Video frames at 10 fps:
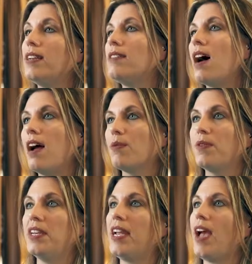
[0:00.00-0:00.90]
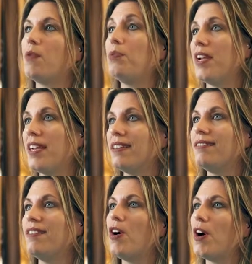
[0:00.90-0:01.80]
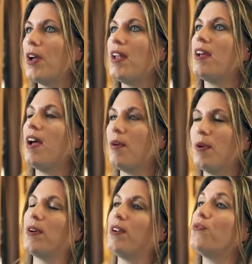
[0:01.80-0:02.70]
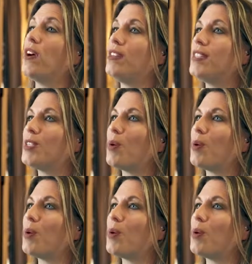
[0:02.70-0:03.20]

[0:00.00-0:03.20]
did not really have a plan on how we were going to fund this